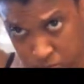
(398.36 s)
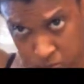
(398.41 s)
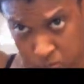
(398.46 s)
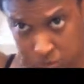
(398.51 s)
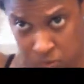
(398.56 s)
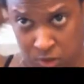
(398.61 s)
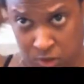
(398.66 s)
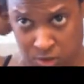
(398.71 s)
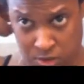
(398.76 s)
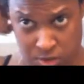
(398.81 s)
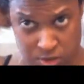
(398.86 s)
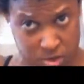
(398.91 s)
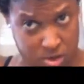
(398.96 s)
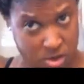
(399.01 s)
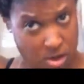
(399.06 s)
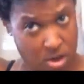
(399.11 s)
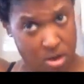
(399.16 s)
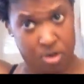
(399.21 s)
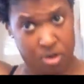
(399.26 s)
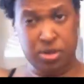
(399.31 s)
because it just
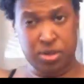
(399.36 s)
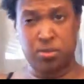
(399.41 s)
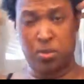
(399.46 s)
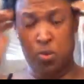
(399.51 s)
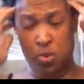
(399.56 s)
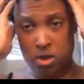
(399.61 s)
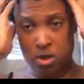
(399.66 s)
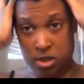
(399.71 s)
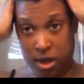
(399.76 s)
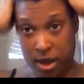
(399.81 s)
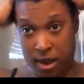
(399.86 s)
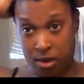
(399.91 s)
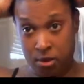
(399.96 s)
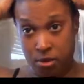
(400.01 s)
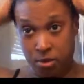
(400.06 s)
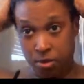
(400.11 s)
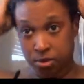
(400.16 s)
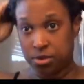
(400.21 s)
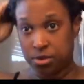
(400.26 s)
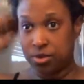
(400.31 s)
causes more
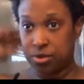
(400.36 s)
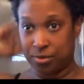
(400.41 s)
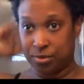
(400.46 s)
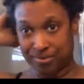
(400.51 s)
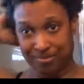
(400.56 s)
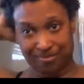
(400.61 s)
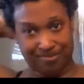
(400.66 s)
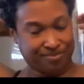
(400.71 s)
tangles.